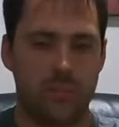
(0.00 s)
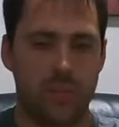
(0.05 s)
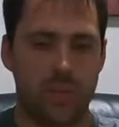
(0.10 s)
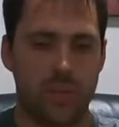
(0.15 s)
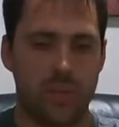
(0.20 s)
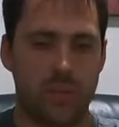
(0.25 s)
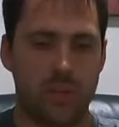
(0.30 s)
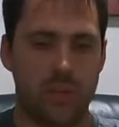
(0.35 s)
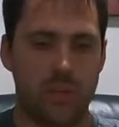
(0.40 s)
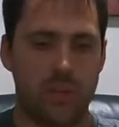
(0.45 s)

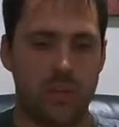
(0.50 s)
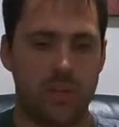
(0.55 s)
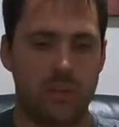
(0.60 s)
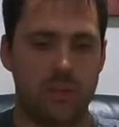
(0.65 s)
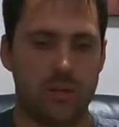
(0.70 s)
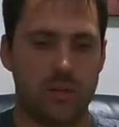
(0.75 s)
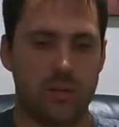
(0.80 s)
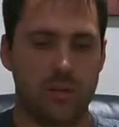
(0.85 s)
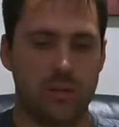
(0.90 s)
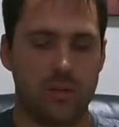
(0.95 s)

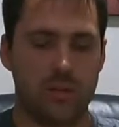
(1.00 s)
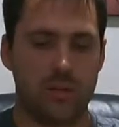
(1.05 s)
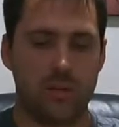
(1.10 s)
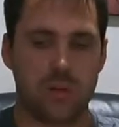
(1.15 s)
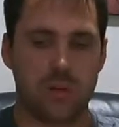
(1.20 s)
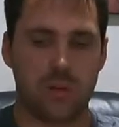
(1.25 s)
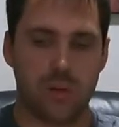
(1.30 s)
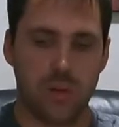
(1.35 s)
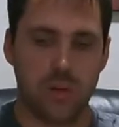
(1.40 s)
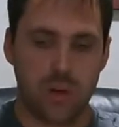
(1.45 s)
is,
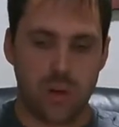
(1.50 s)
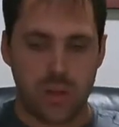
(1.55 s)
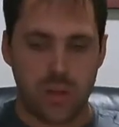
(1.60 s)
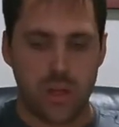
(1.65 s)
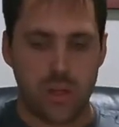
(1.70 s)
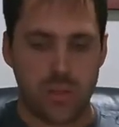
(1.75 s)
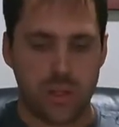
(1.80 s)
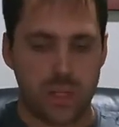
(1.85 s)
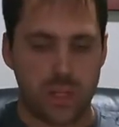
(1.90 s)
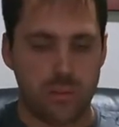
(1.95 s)

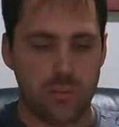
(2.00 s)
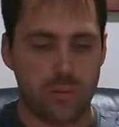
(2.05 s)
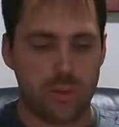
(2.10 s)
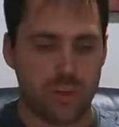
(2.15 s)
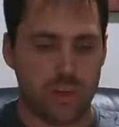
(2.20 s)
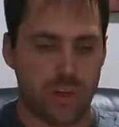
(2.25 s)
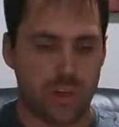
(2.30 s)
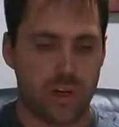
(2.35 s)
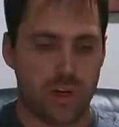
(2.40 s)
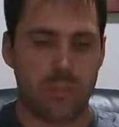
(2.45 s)
I think I'm going to
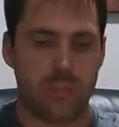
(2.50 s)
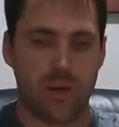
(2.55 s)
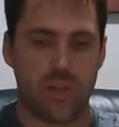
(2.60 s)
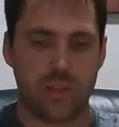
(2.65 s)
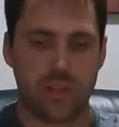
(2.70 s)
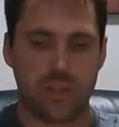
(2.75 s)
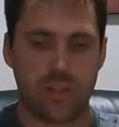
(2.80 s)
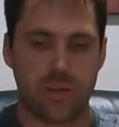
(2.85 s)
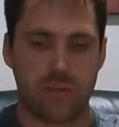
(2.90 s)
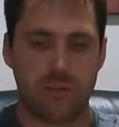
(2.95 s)
talk
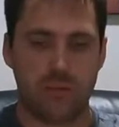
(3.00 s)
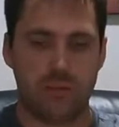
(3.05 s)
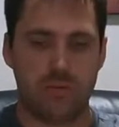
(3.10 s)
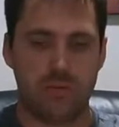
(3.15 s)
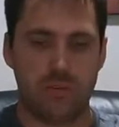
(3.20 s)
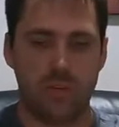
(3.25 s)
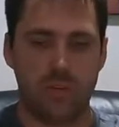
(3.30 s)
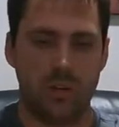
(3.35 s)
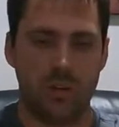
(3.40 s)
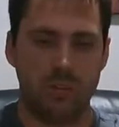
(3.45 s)
about some of
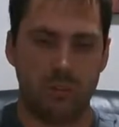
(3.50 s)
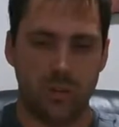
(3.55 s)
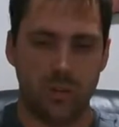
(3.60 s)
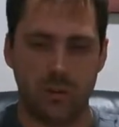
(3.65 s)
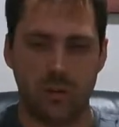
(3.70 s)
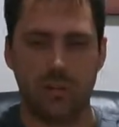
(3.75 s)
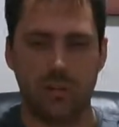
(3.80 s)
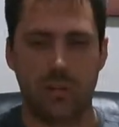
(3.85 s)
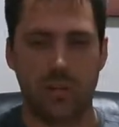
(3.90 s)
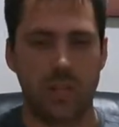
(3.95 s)
the
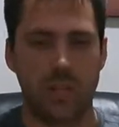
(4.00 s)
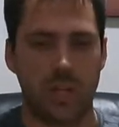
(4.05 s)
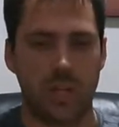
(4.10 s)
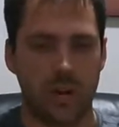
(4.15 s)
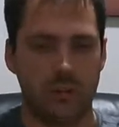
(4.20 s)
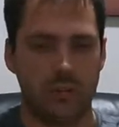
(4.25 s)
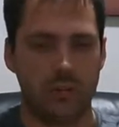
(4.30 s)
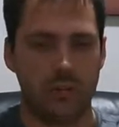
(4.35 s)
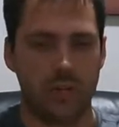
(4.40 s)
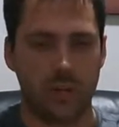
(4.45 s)
builds that
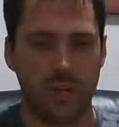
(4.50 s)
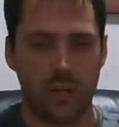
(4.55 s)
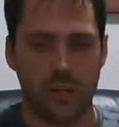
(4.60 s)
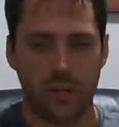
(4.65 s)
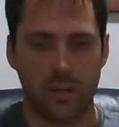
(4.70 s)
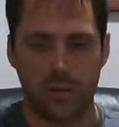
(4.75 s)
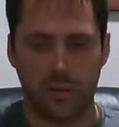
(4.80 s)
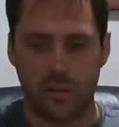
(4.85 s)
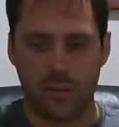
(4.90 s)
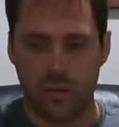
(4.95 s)
I've
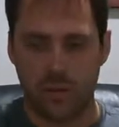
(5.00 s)
done.